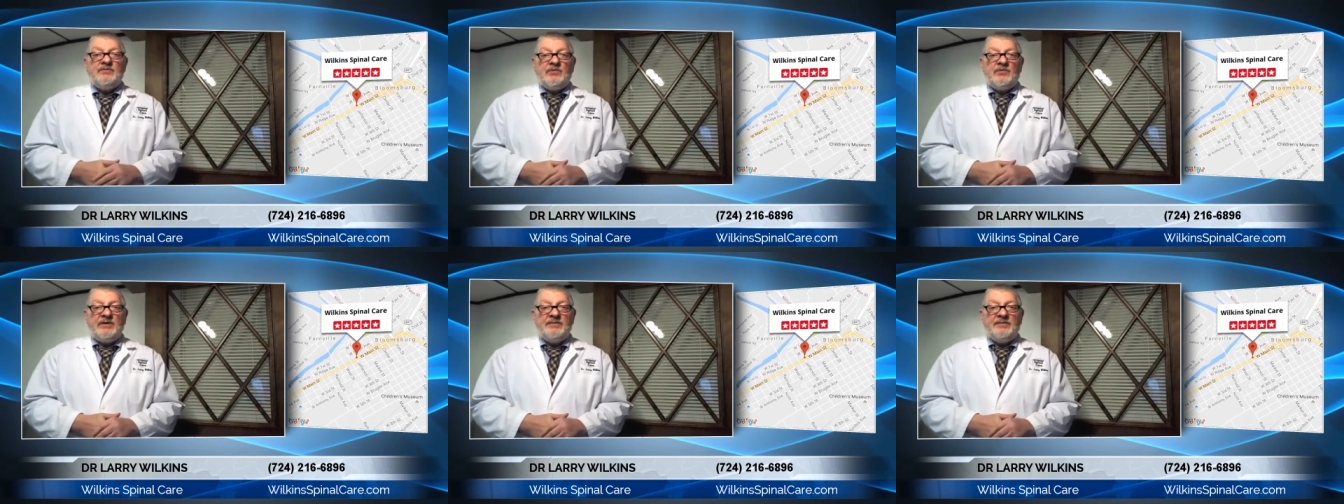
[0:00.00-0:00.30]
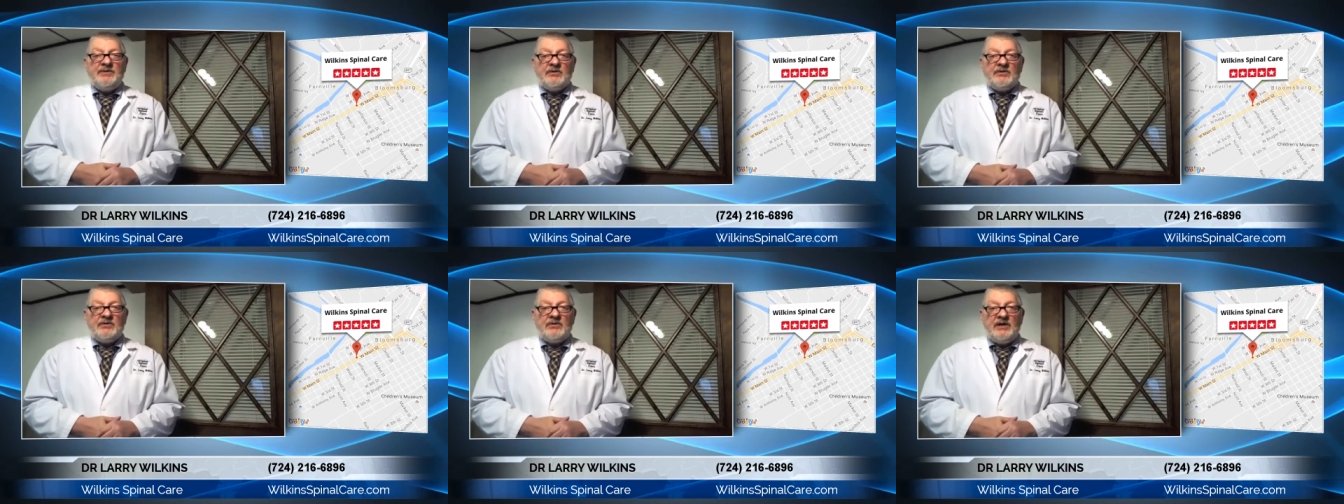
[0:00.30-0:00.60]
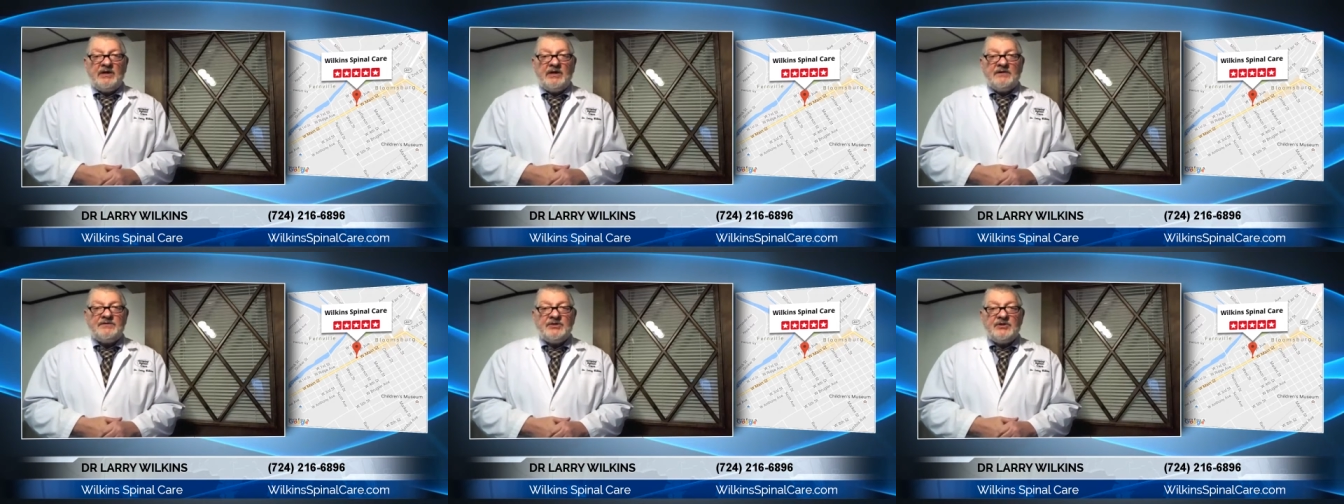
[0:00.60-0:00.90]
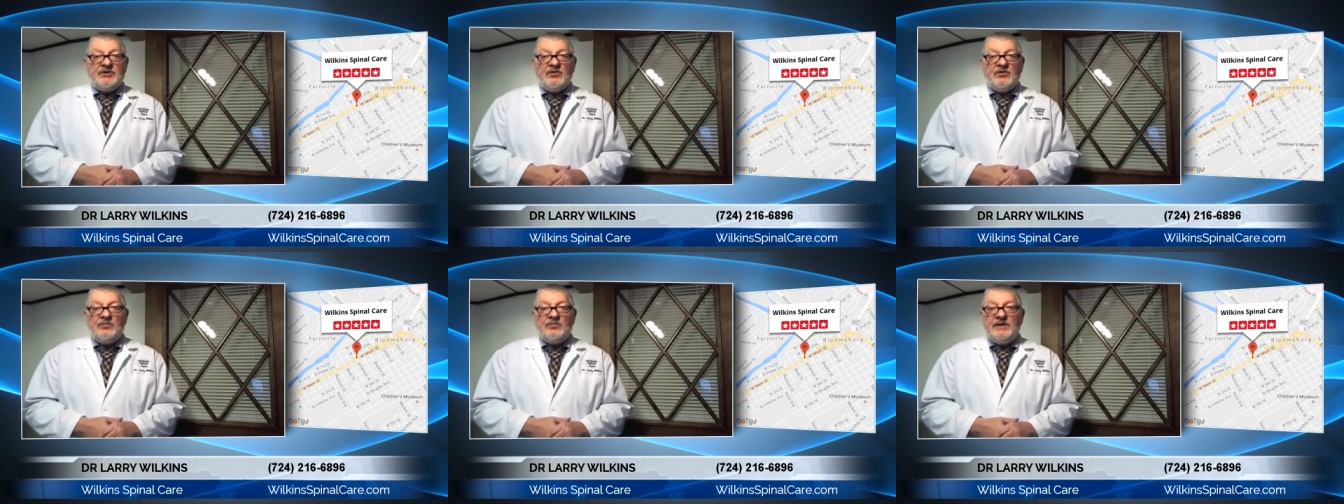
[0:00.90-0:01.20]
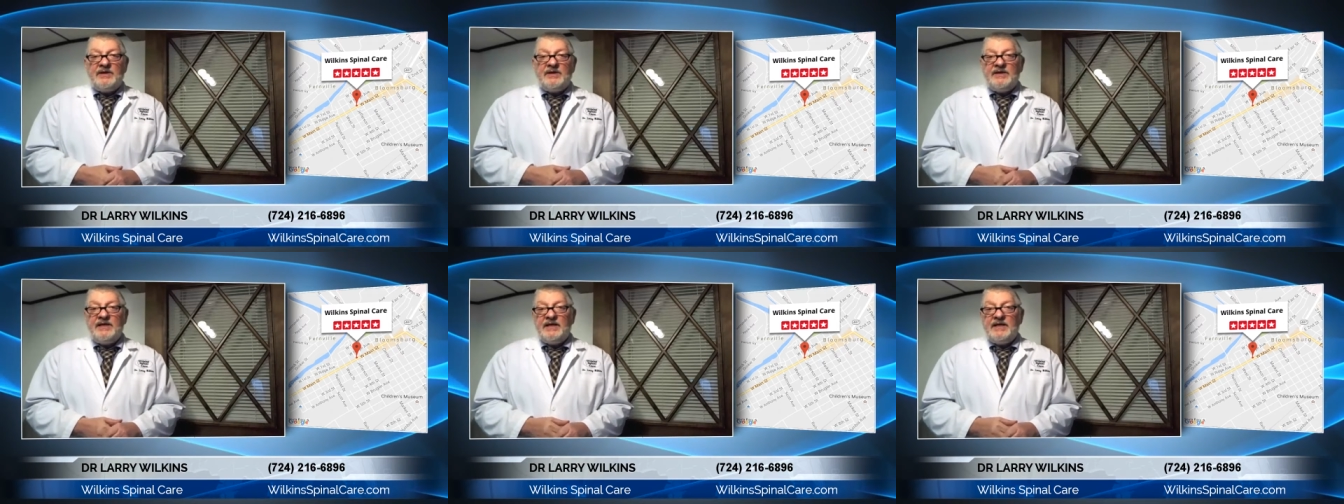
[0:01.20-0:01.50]
rebuilder have told
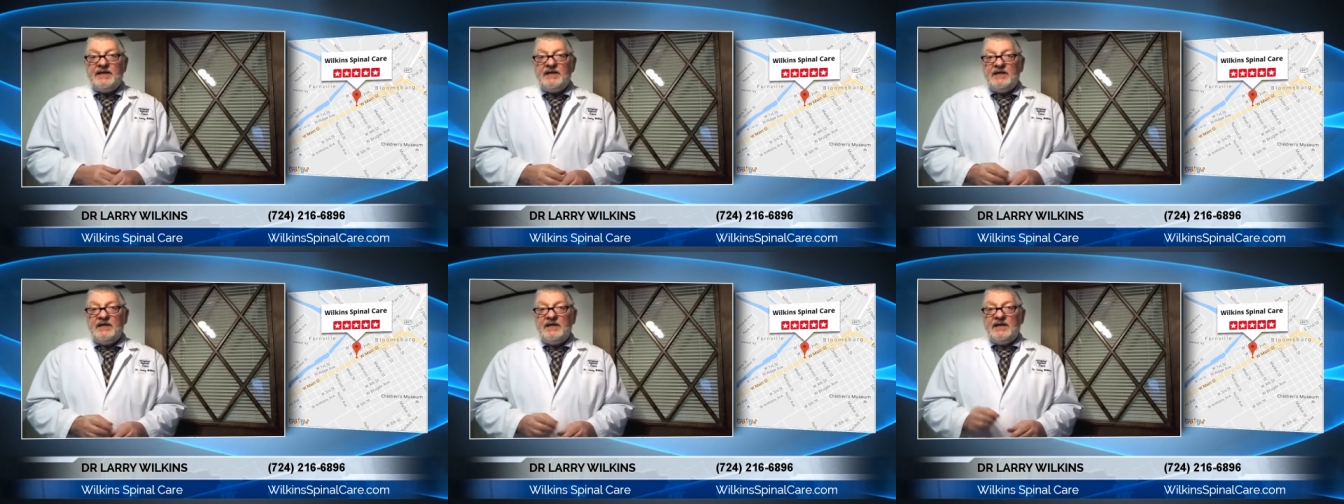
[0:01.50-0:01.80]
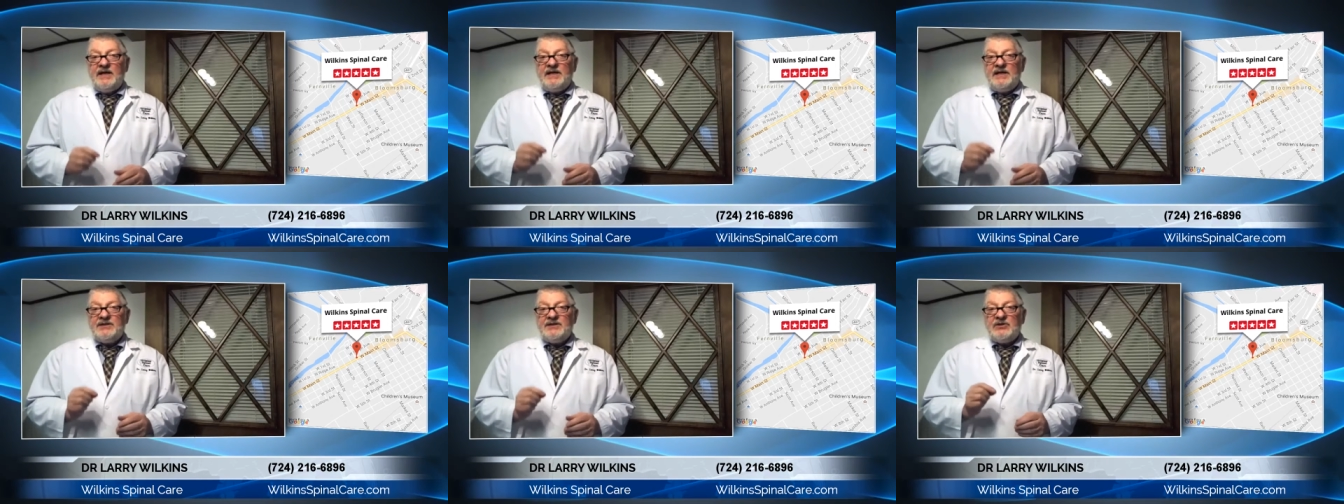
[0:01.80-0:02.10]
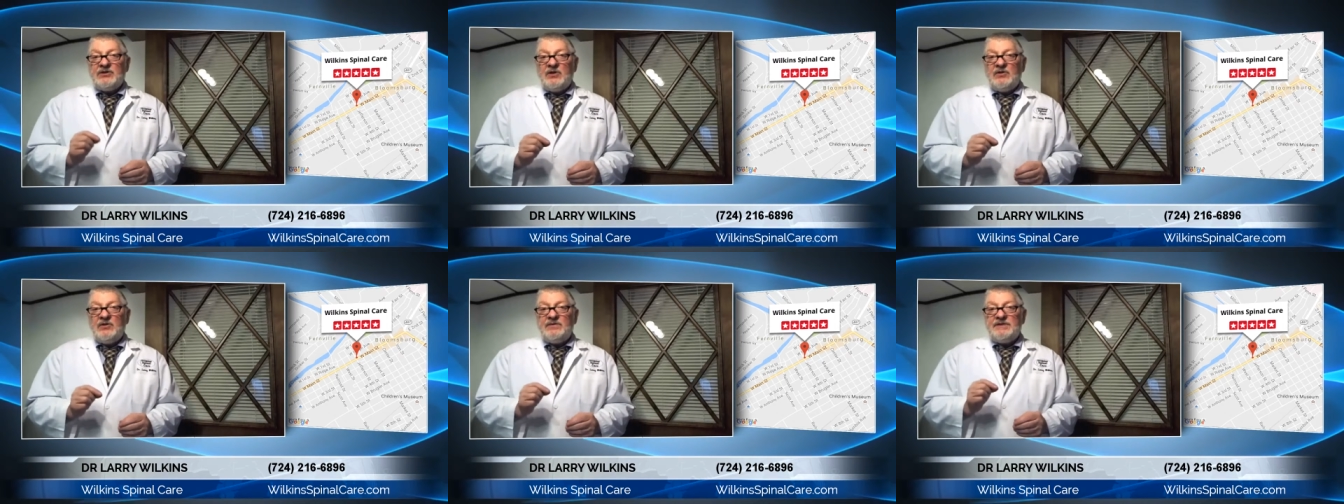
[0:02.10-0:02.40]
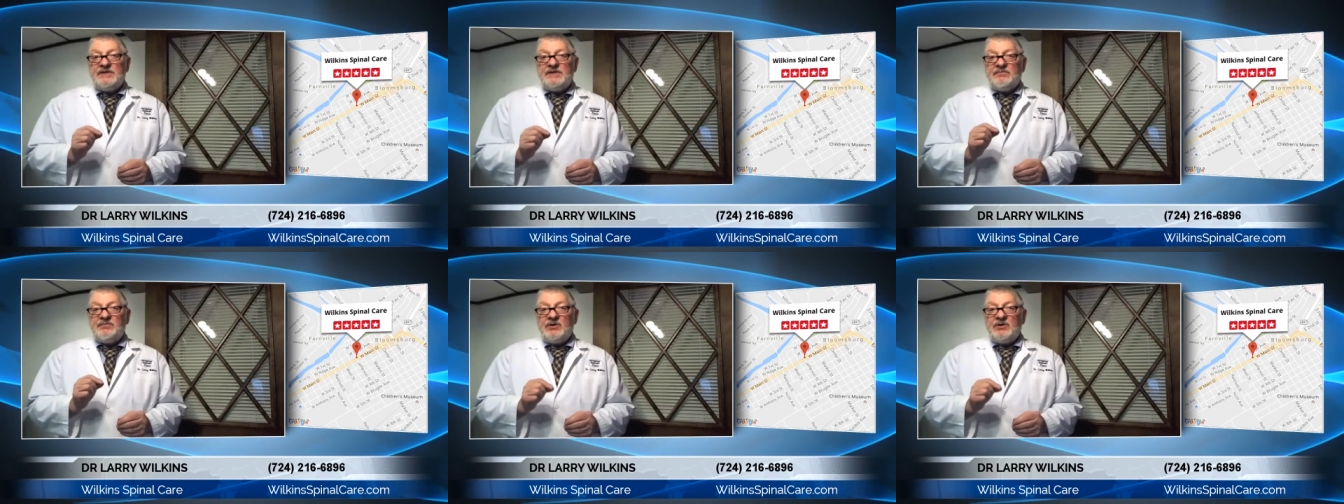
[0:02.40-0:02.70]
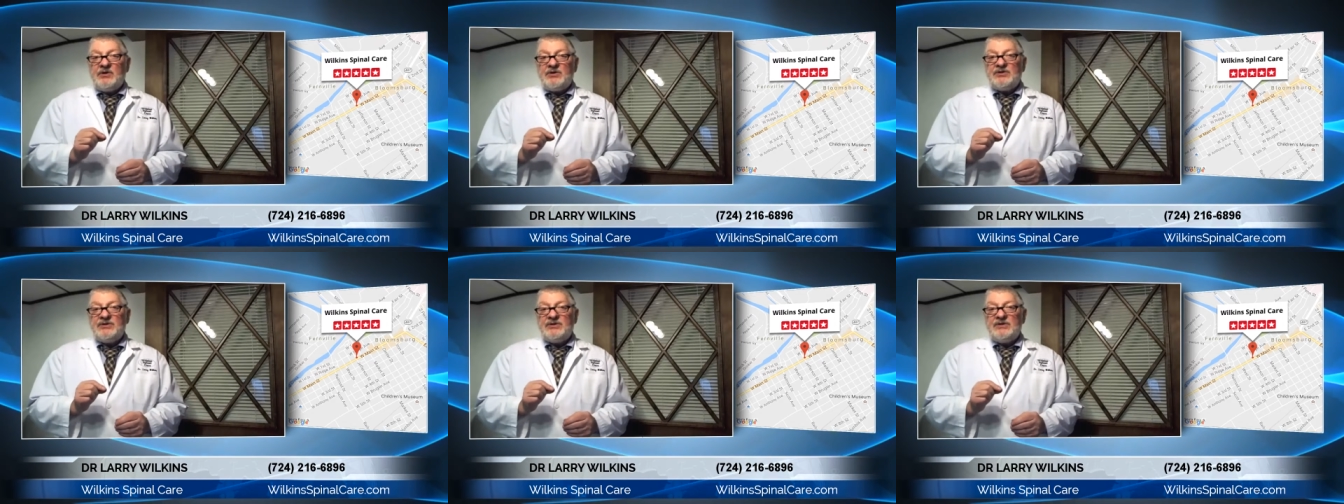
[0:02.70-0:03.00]
me that as long as a
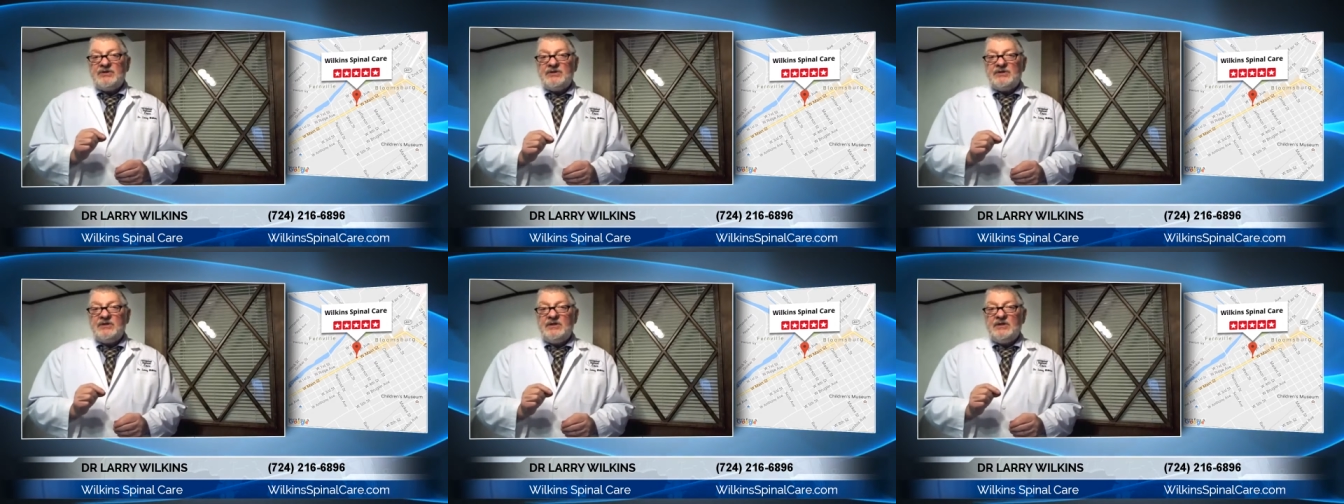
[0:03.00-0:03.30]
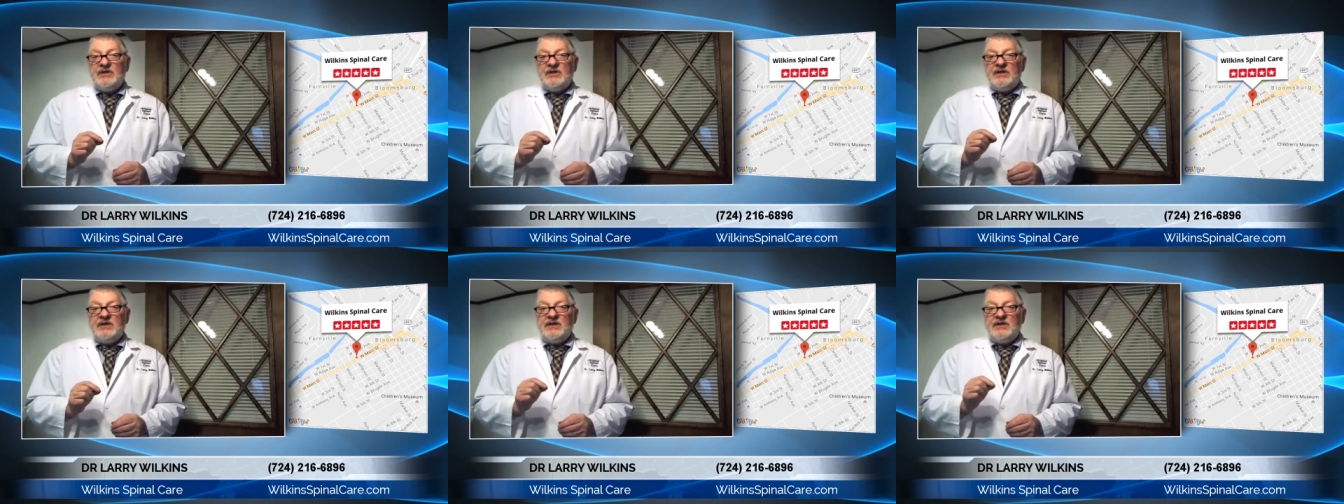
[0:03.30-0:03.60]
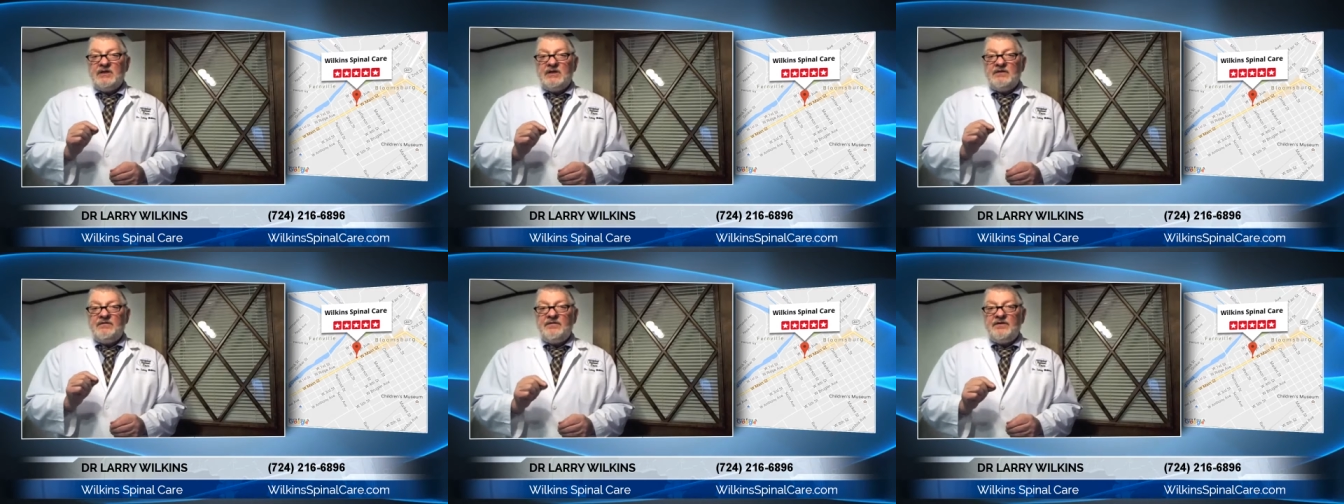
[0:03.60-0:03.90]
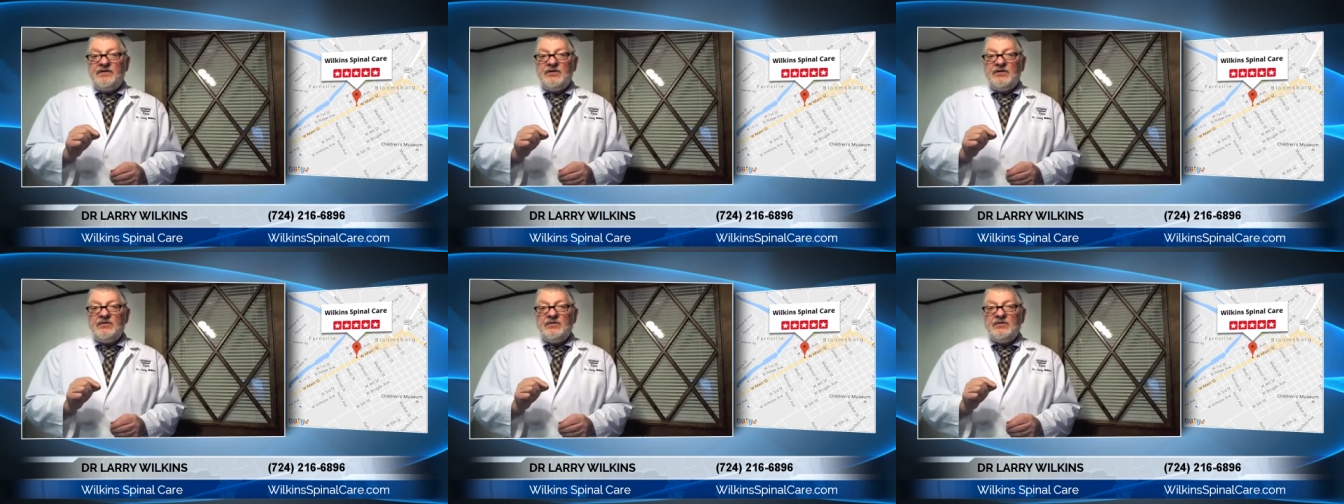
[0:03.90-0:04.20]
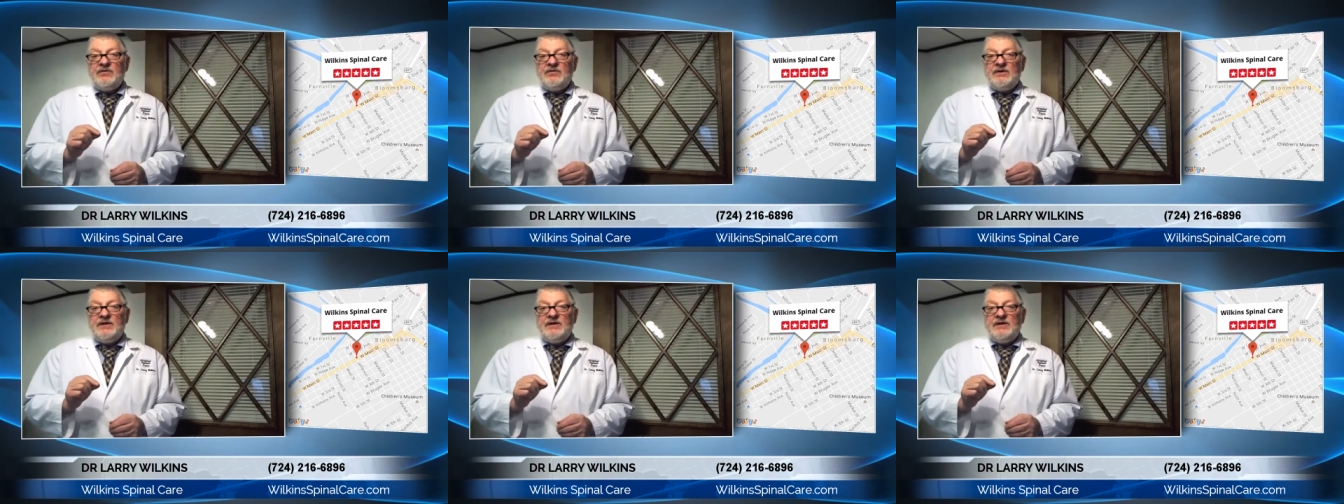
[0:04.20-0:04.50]
person can
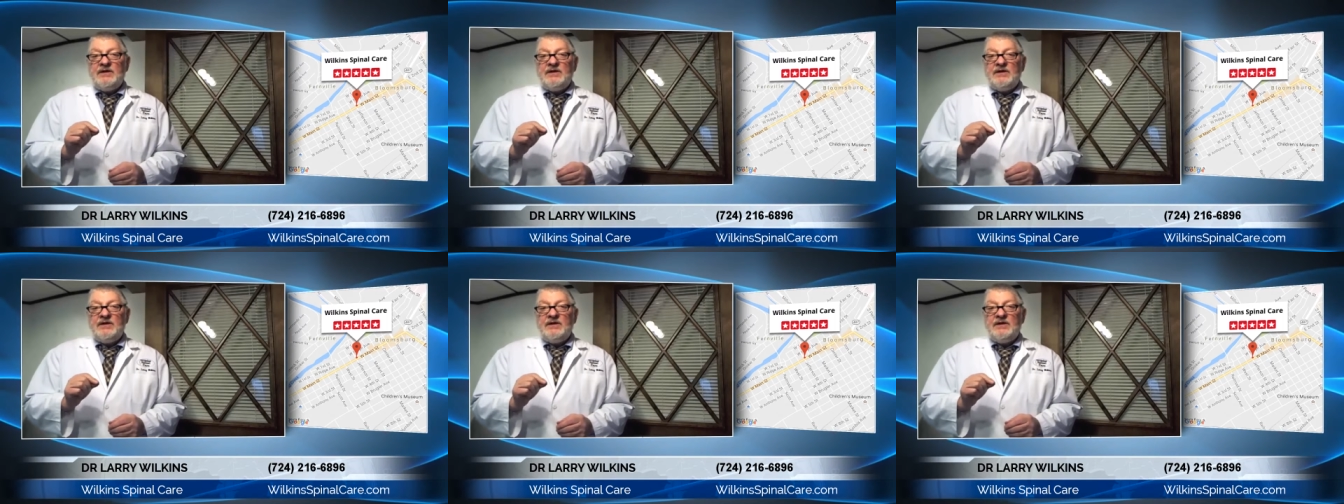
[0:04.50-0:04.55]
feel